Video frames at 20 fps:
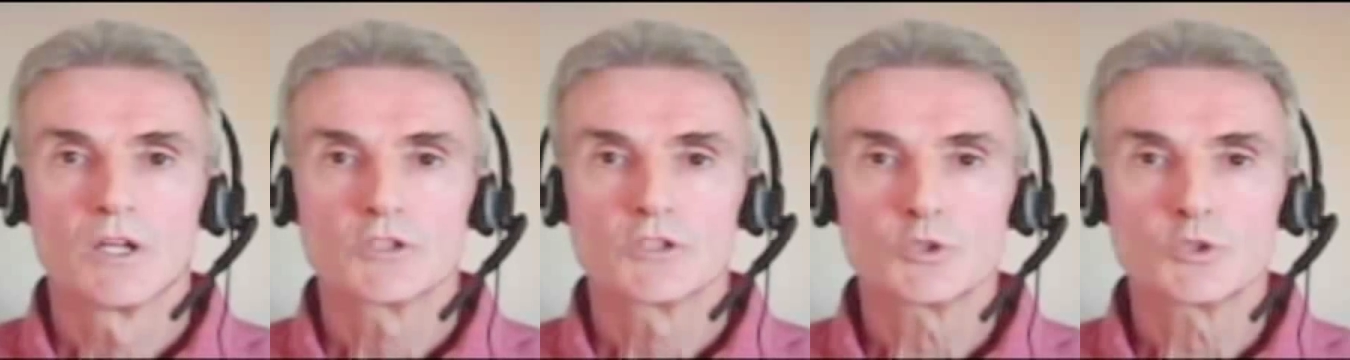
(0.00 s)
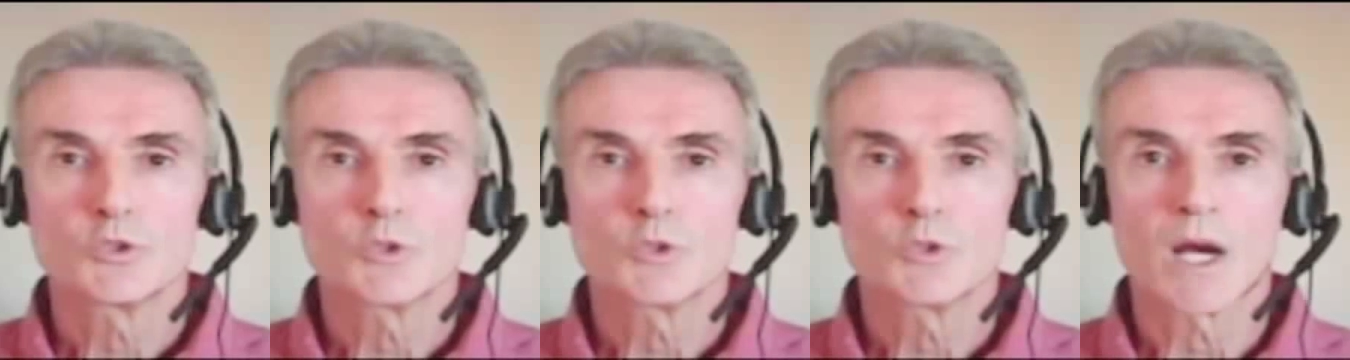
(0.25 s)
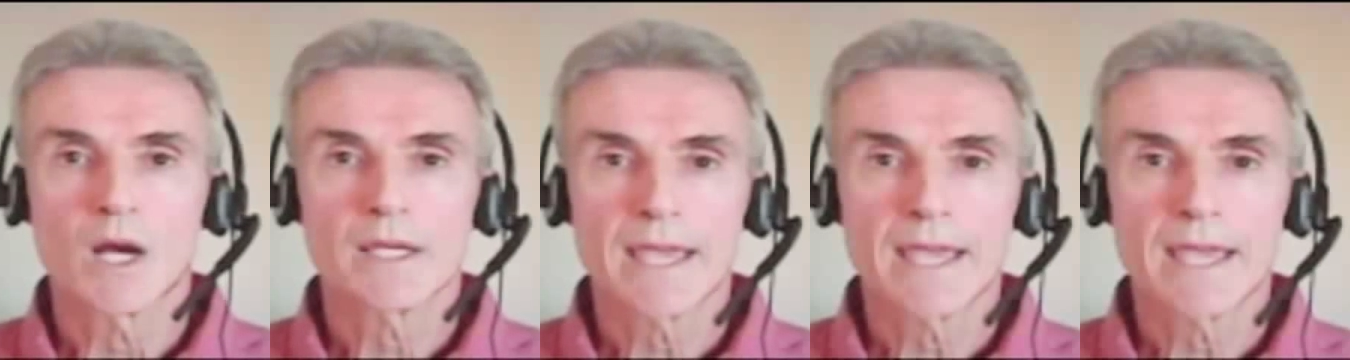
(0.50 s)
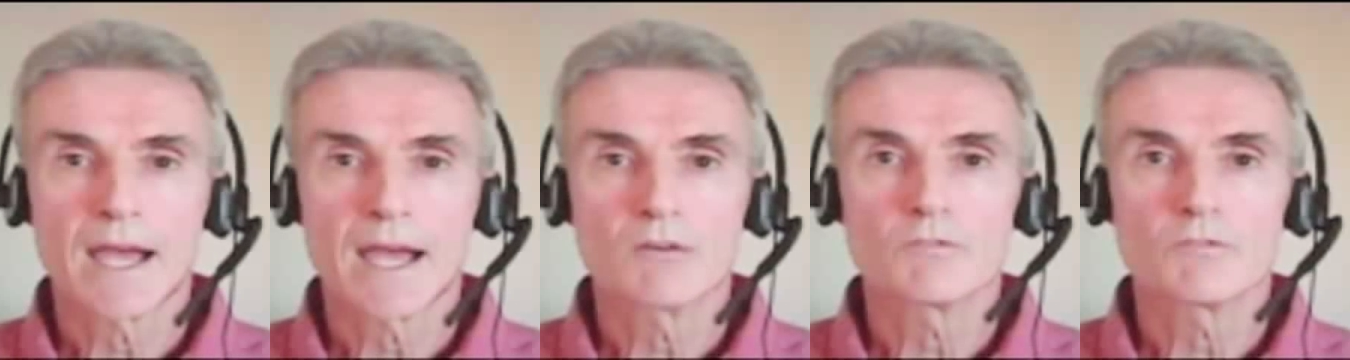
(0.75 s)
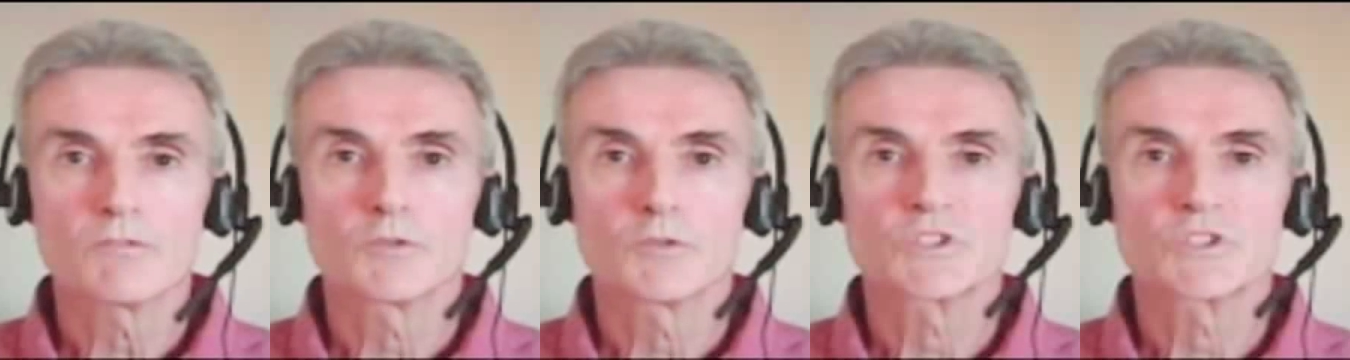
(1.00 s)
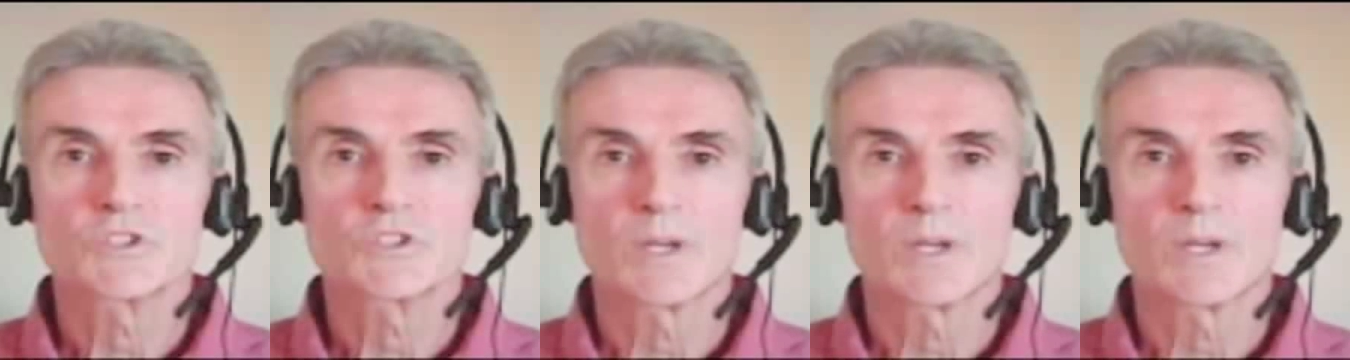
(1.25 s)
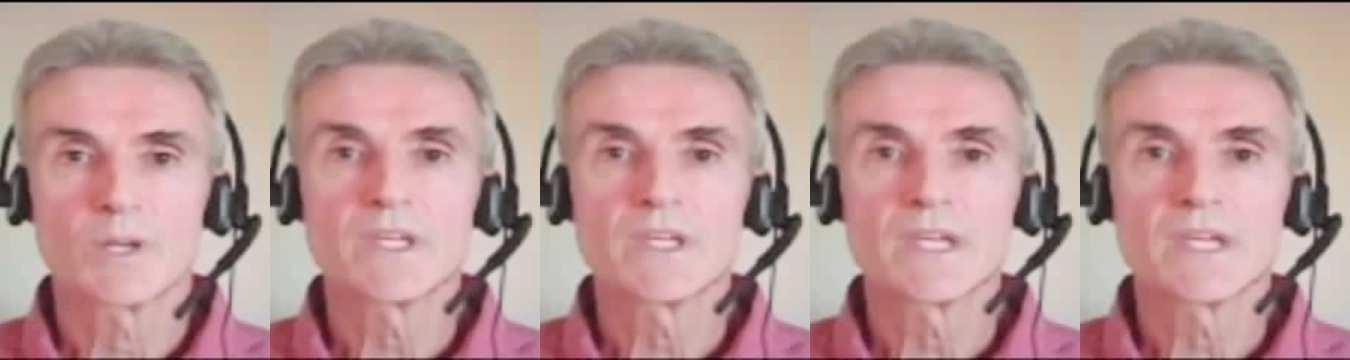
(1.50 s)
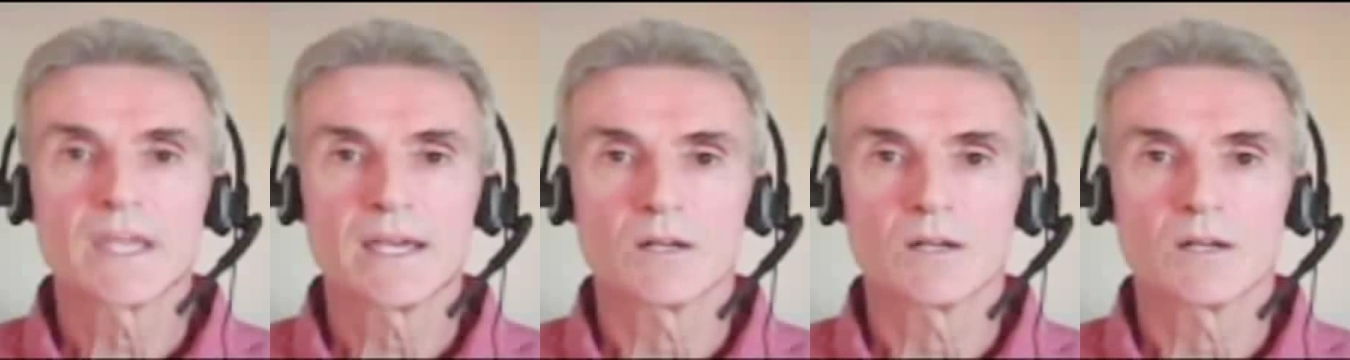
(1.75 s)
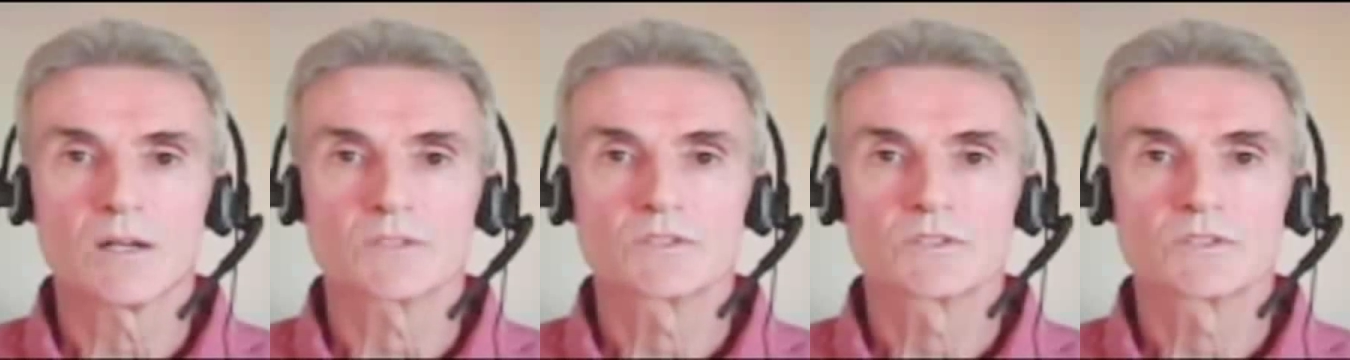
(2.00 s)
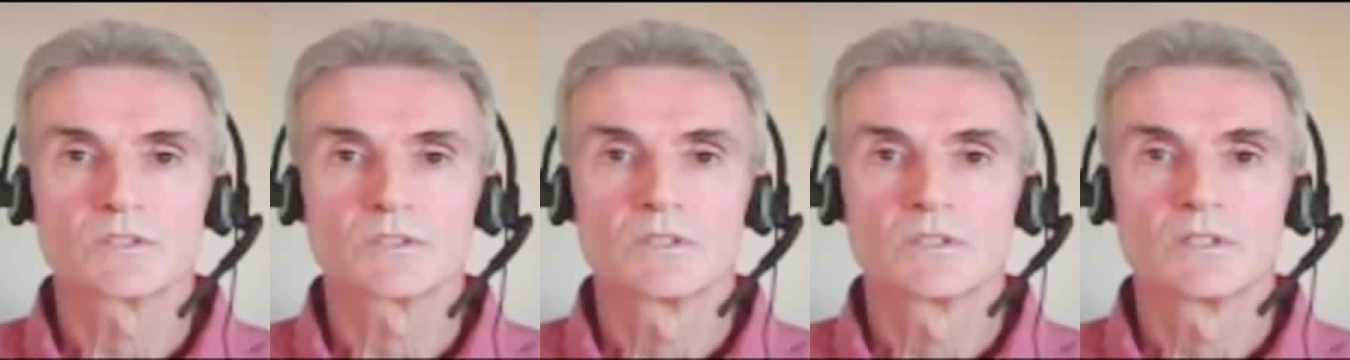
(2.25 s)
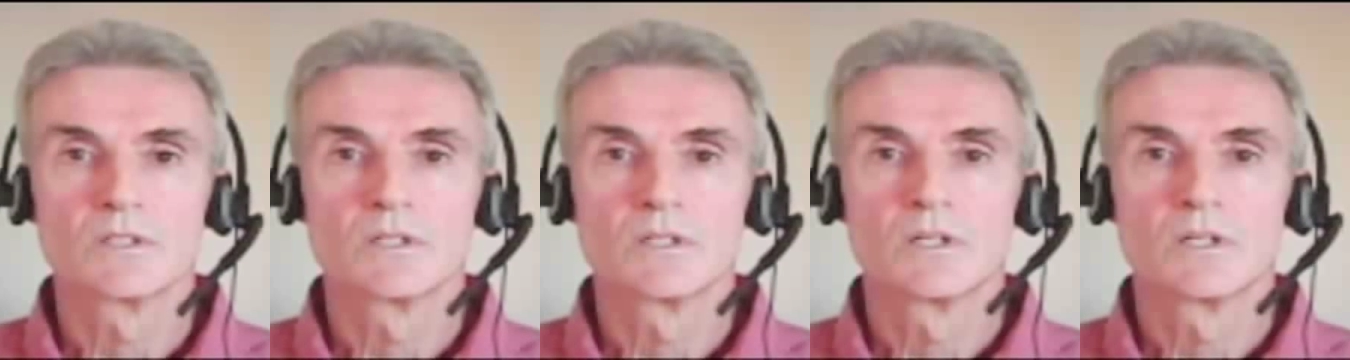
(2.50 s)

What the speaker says: to account for something else,